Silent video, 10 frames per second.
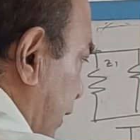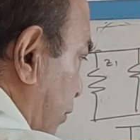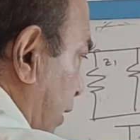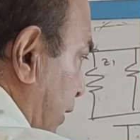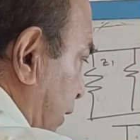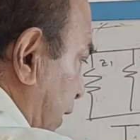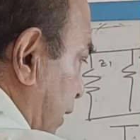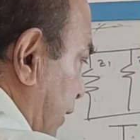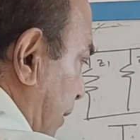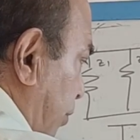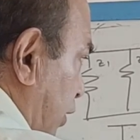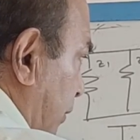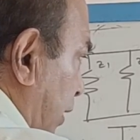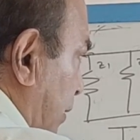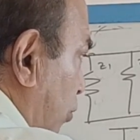you can say it is
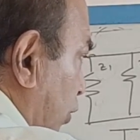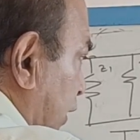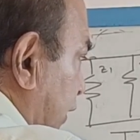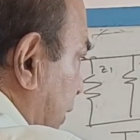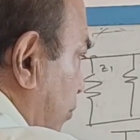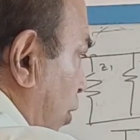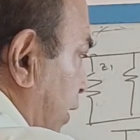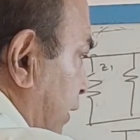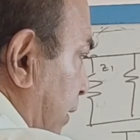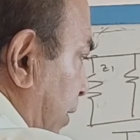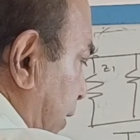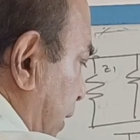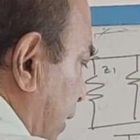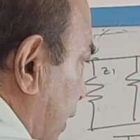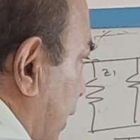approximately both are same
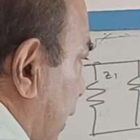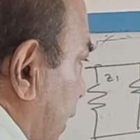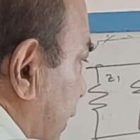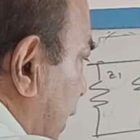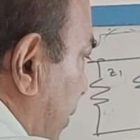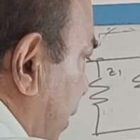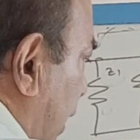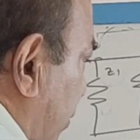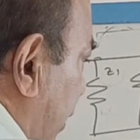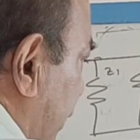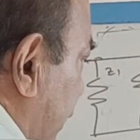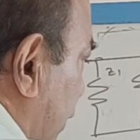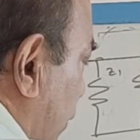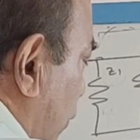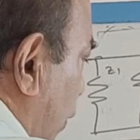0.7. It is coming how much?
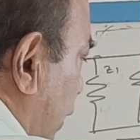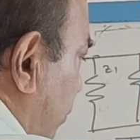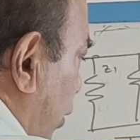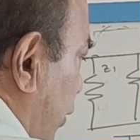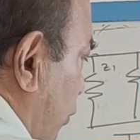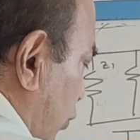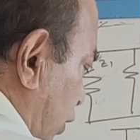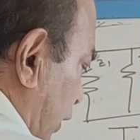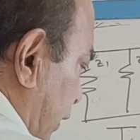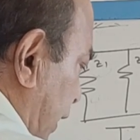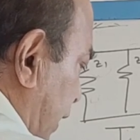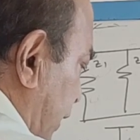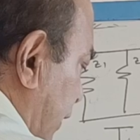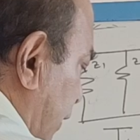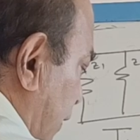1.26,
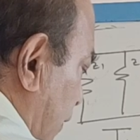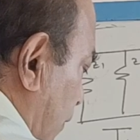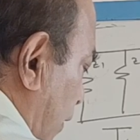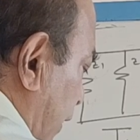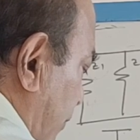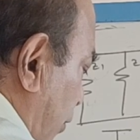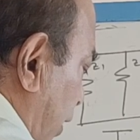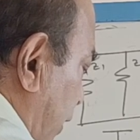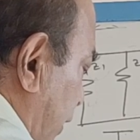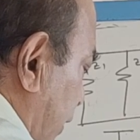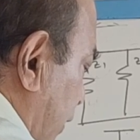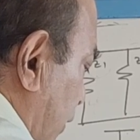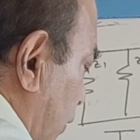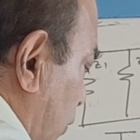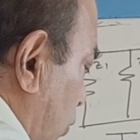right?
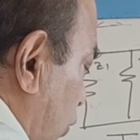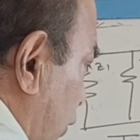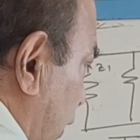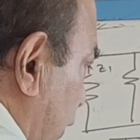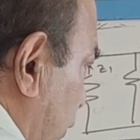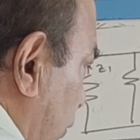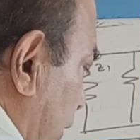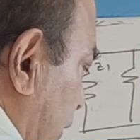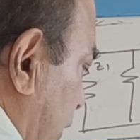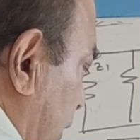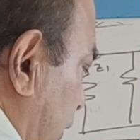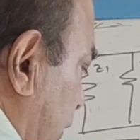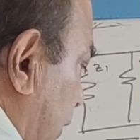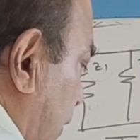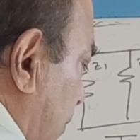1.2616
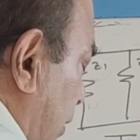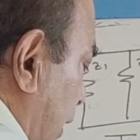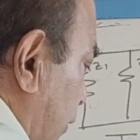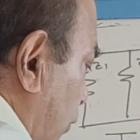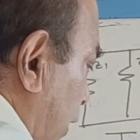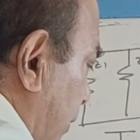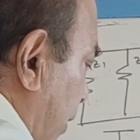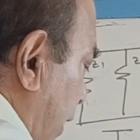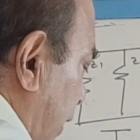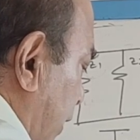plus 1 by